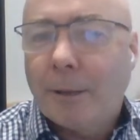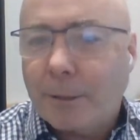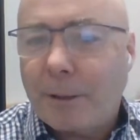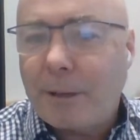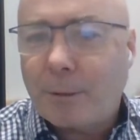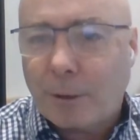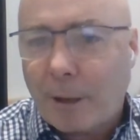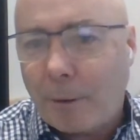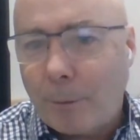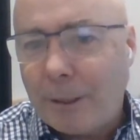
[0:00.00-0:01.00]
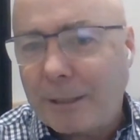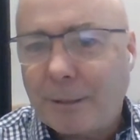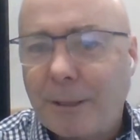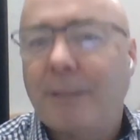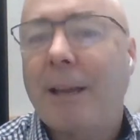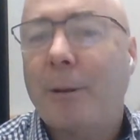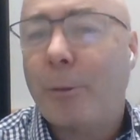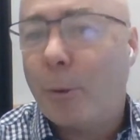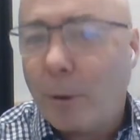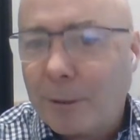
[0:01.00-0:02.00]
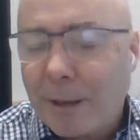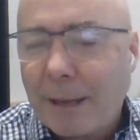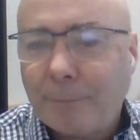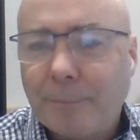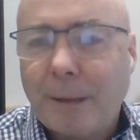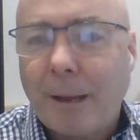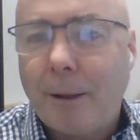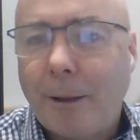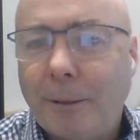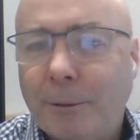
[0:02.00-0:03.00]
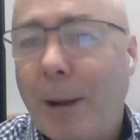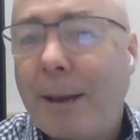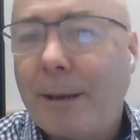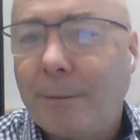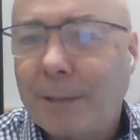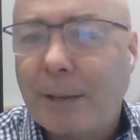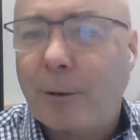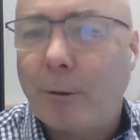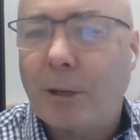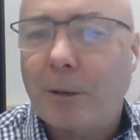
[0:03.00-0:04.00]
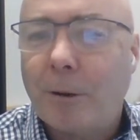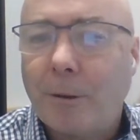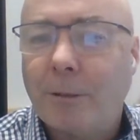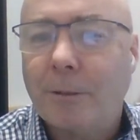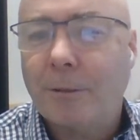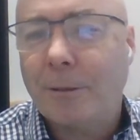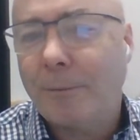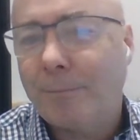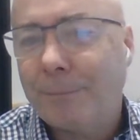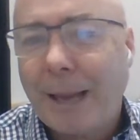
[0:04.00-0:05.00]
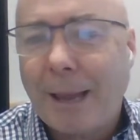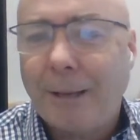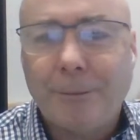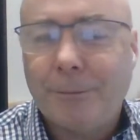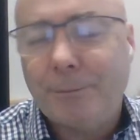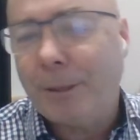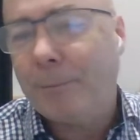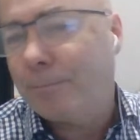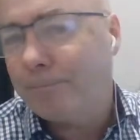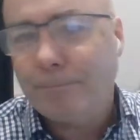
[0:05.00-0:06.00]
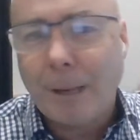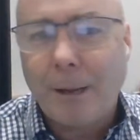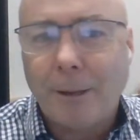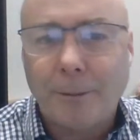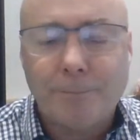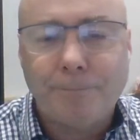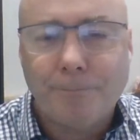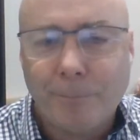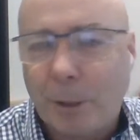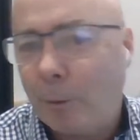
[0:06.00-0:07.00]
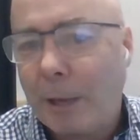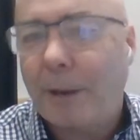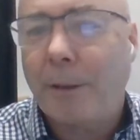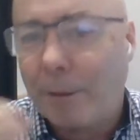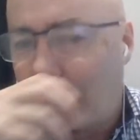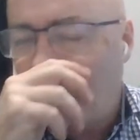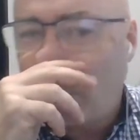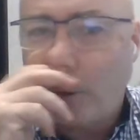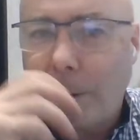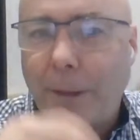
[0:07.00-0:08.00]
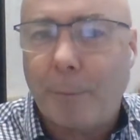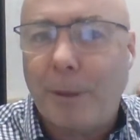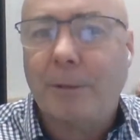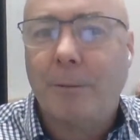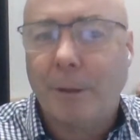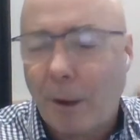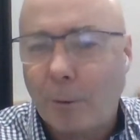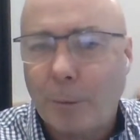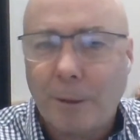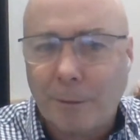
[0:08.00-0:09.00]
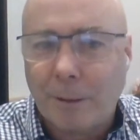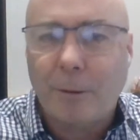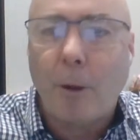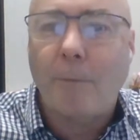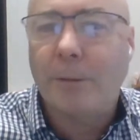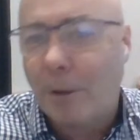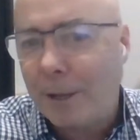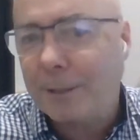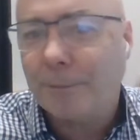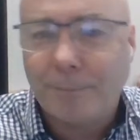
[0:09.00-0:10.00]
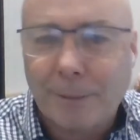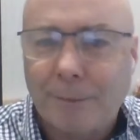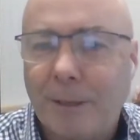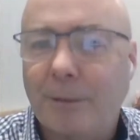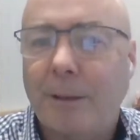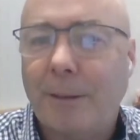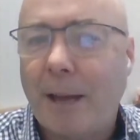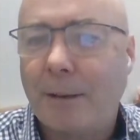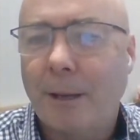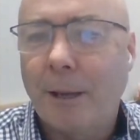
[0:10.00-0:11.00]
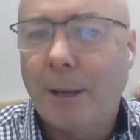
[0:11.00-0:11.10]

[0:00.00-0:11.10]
So then you sort of go, well, let's add a third to that to add in technology costs and all the other bits that go with it, the oversight and things like that.